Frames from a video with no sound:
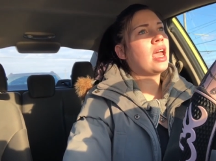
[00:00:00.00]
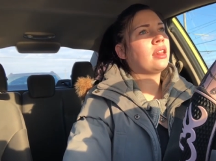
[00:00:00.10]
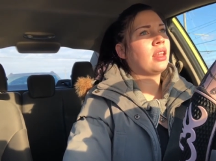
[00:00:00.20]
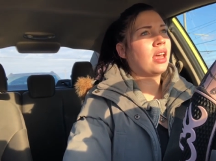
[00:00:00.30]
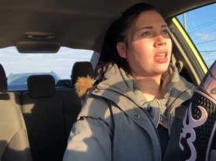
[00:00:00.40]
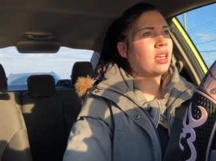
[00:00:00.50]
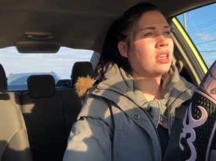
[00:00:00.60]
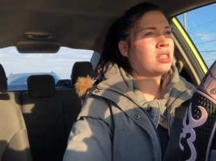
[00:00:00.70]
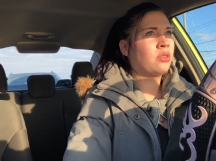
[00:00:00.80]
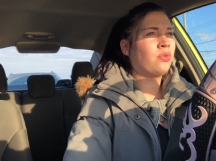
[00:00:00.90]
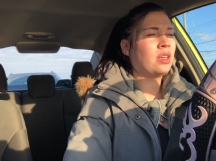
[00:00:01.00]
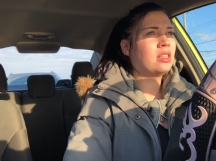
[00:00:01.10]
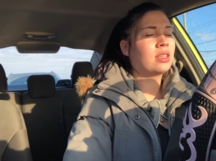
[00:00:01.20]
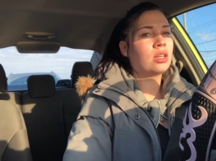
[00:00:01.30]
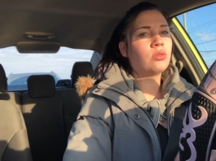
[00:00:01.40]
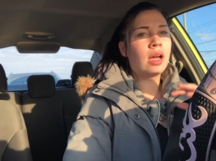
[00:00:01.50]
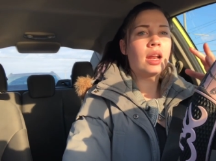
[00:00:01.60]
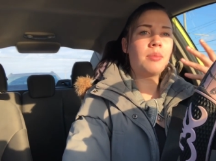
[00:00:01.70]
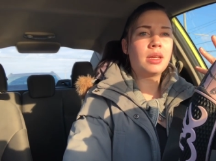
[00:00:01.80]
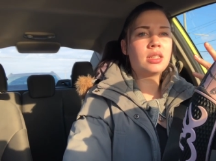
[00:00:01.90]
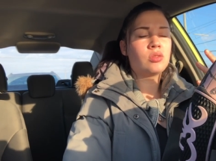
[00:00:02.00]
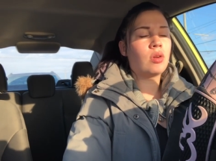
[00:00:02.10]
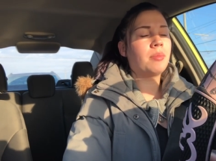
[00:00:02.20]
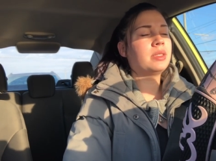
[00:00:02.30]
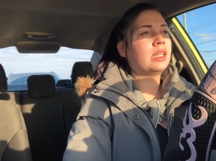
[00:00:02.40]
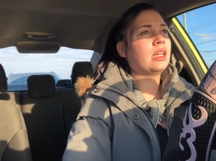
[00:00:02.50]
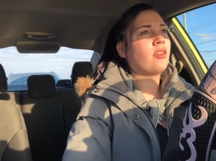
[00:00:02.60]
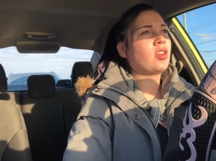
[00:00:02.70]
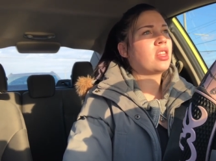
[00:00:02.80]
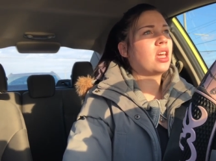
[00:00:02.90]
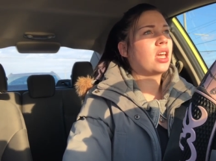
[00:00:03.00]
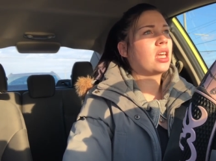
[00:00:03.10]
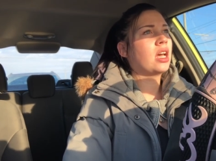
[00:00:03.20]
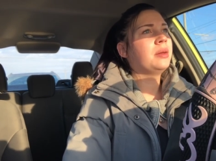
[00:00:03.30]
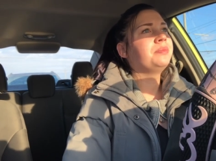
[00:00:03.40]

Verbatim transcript: and like his feed schedule kind of being disrupted and everything.